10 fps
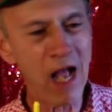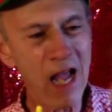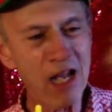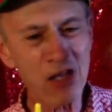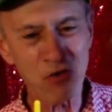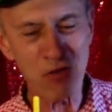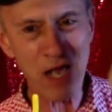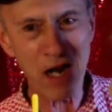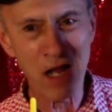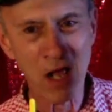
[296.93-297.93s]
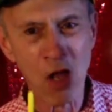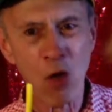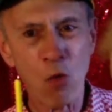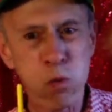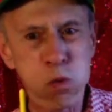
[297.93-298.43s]
I can do that.
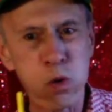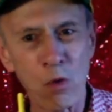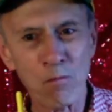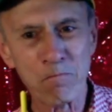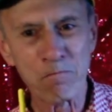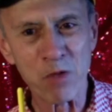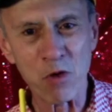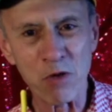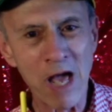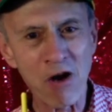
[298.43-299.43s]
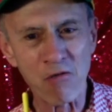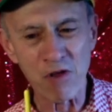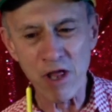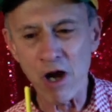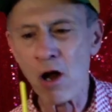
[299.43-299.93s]
No, not over
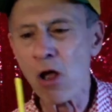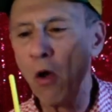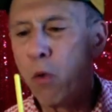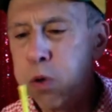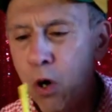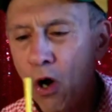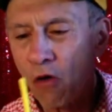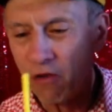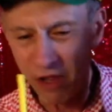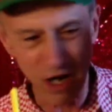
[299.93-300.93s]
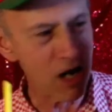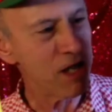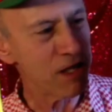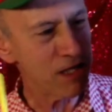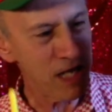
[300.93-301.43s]
there. Over there
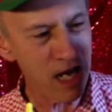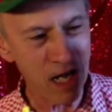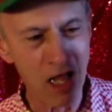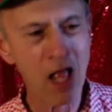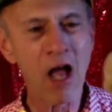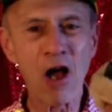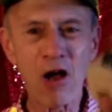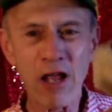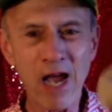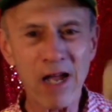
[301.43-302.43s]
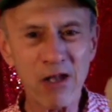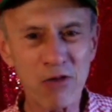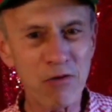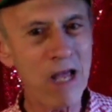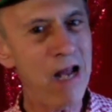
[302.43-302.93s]
on the tail. Oh yeah, I can
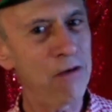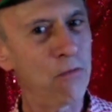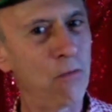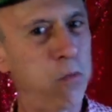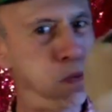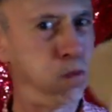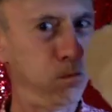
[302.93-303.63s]
do that.